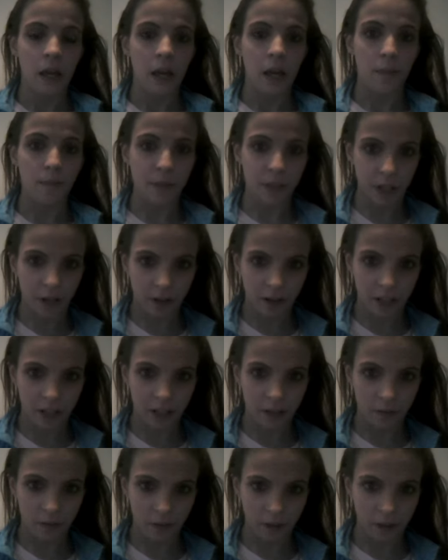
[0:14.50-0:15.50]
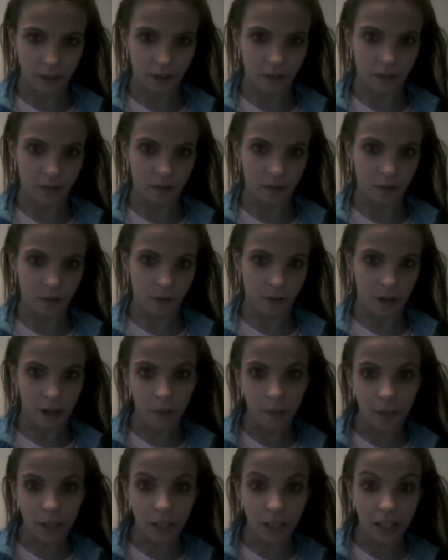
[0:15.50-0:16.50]
I'm sorry for the
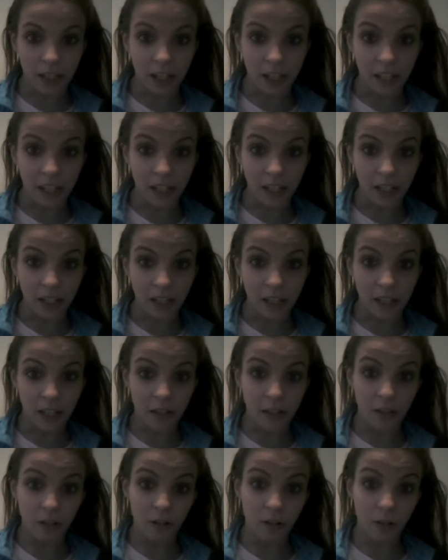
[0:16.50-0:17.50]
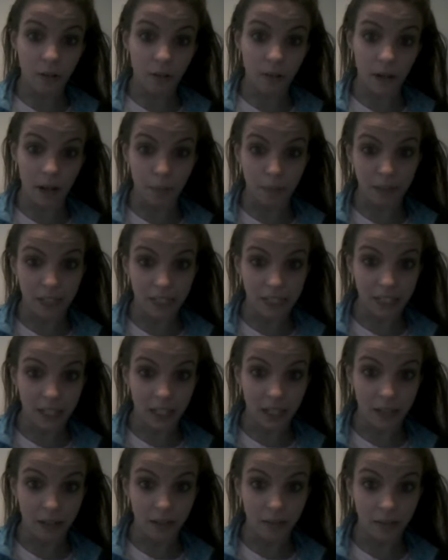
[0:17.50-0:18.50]
crappy lighting and the crappy
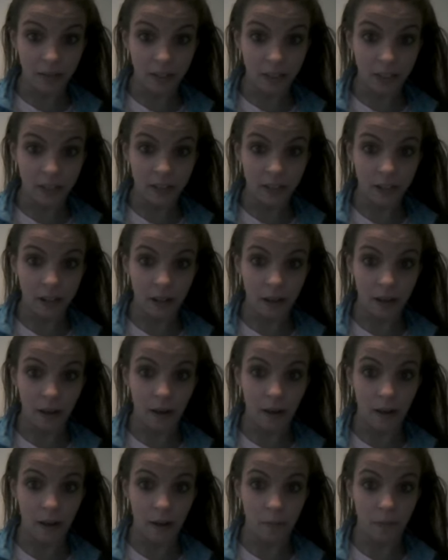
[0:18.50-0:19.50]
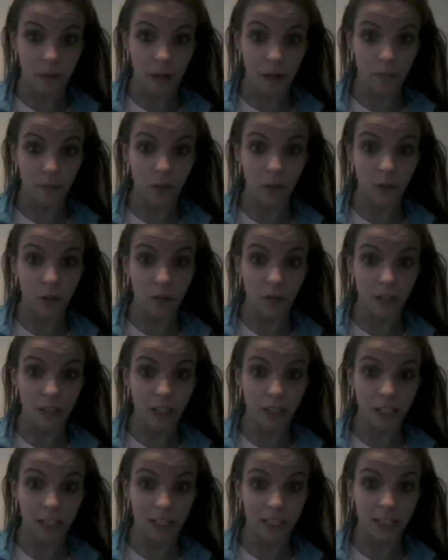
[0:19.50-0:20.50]
sound. I'm recording
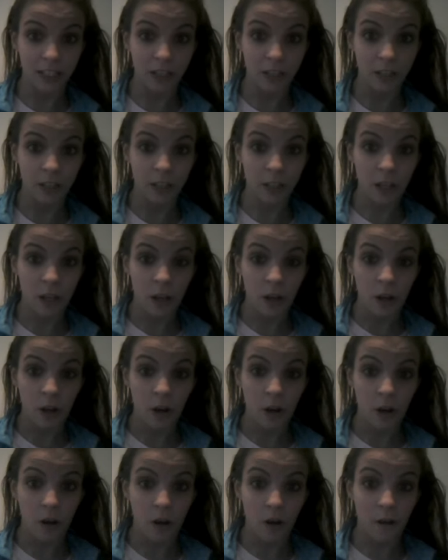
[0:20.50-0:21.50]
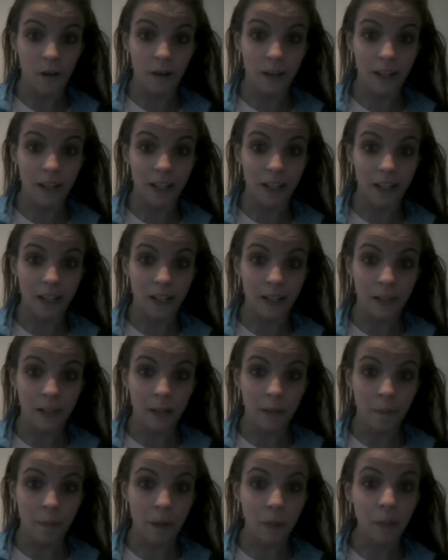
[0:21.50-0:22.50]
this on
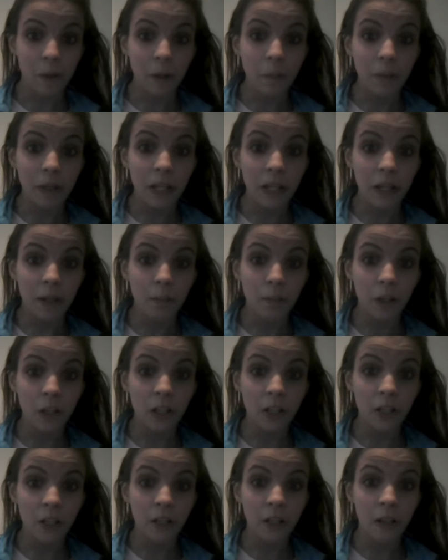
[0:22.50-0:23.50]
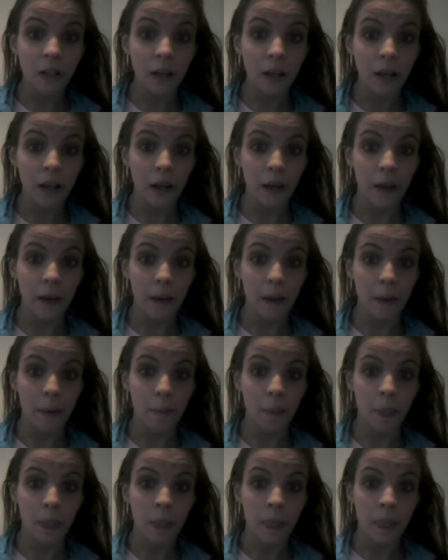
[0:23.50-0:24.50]
my web camera. I
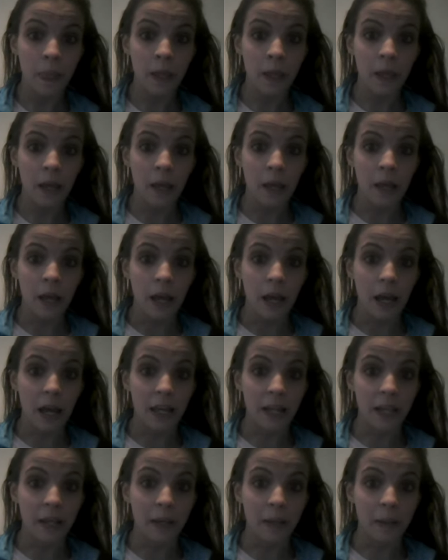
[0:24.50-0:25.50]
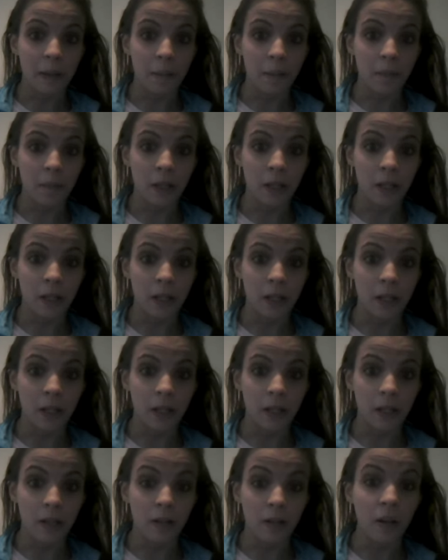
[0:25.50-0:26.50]
am
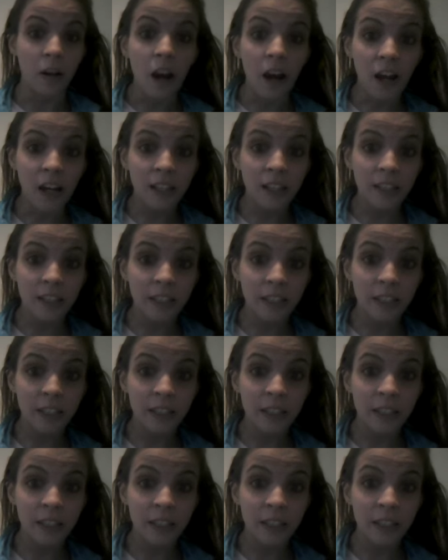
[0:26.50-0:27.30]
not